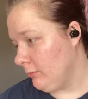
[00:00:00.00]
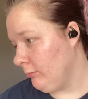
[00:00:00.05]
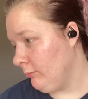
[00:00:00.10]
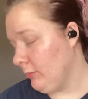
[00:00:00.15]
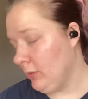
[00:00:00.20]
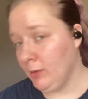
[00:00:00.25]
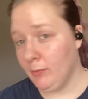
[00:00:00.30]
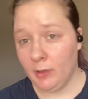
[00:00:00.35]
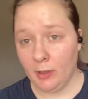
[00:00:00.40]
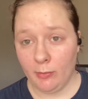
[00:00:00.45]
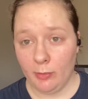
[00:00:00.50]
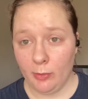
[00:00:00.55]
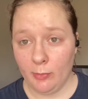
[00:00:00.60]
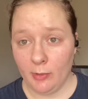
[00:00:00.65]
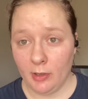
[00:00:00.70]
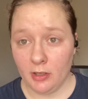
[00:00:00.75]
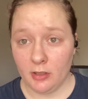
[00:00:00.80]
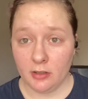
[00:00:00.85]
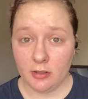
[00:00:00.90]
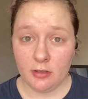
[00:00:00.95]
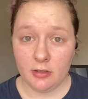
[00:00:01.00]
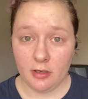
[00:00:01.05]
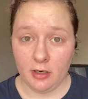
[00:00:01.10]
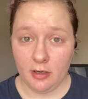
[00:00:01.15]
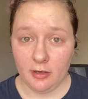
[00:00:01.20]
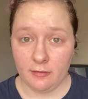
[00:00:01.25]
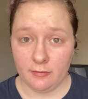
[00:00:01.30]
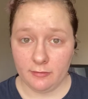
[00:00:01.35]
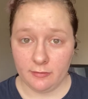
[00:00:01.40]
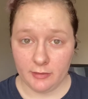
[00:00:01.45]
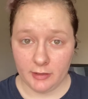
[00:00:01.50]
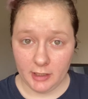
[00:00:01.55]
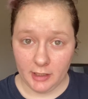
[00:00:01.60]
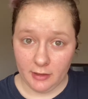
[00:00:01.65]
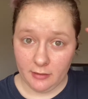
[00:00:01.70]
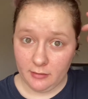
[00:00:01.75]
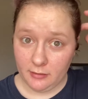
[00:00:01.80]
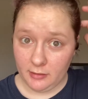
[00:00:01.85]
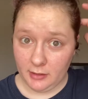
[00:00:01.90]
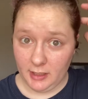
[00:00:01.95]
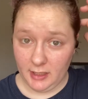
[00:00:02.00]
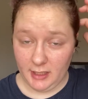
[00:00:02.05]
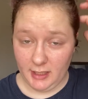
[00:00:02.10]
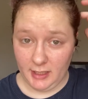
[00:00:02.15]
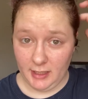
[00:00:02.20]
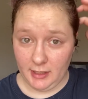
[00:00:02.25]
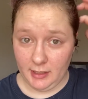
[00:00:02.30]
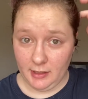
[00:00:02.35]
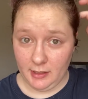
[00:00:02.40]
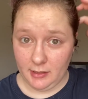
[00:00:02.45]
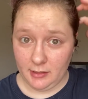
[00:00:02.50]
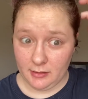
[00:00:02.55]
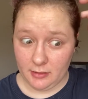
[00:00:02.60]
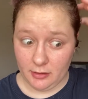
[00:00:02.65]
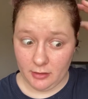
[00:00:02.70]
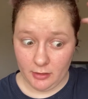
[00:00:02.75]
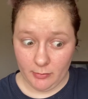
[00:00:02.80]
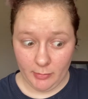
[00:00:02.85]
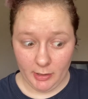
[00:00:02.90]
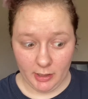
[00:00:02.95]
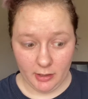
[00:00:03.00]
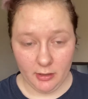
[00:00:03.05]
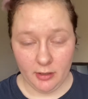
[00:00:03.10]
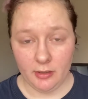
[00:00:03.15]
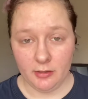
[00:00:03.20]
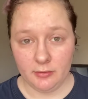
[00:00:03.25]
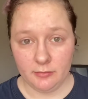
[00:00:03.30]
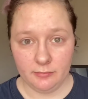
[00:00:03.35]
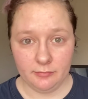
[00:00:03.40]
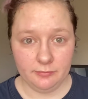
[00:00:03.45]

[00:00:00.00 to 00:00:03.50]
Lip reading: My baby monitor off for now and turn it back on